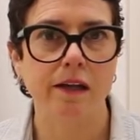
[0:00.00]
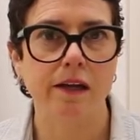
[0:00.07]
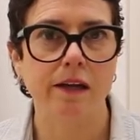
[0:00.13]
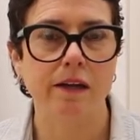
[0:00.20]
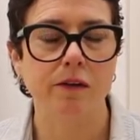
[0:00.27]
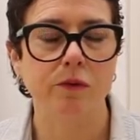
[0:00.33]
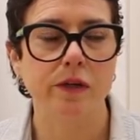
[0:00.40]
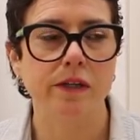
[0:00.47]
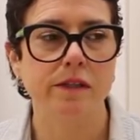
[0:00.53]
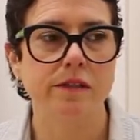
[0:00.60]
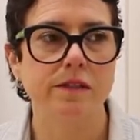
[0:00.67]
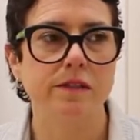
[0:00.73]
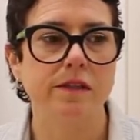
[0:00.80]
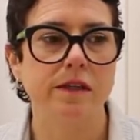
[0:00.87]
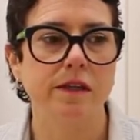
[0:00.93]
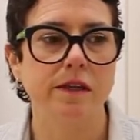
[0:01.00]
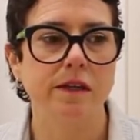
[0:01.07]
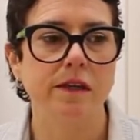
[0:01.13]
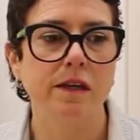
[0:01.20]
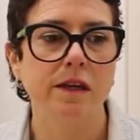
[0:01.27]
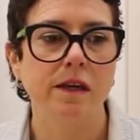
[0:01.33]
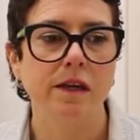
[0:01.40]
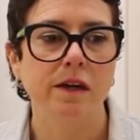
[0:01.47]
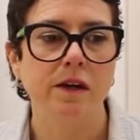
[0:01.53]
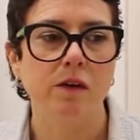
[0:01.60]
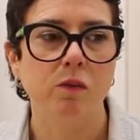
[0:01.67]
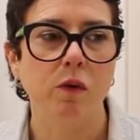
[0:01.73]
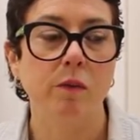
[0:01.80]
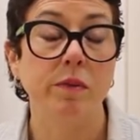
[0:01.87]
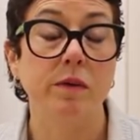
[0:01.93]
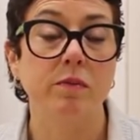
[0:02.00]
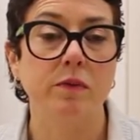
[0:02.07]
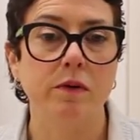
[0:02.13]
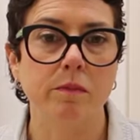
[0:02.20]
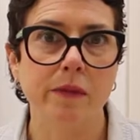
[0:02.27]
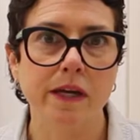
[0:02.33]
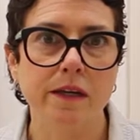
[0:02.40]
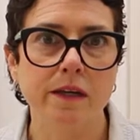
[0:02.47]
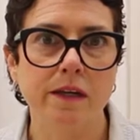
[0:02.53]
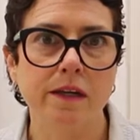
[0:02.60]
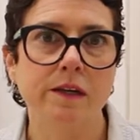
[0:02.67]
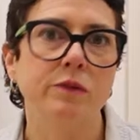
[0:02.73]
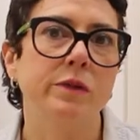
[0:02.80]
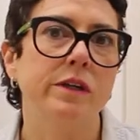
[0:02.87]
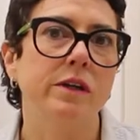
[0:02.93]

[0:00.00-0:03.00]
Like we get to see what people are making,